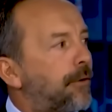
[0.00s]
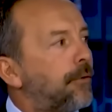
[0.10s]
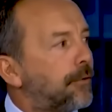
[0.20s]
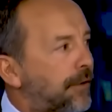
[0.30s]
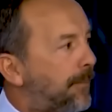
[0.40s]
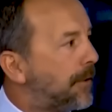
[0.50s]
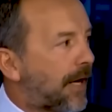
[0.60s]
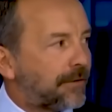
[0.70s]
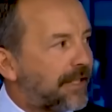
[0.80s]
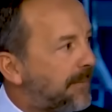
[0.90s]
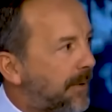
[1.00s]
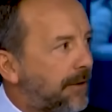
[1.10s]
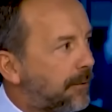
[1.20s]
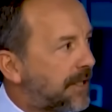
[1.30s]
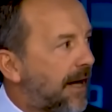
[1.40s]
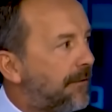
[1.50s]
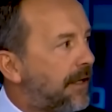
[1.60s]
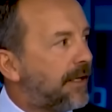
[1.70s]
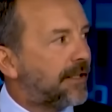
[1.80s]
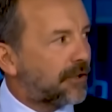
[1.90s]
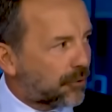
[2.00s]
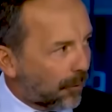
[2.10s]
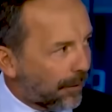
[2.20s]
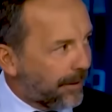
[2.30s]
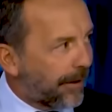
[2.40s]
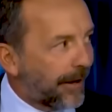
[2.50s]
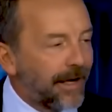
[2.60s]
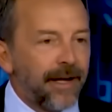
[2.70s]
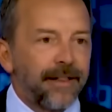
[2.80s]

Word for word: Google to build out TPU 7 is extraordinary.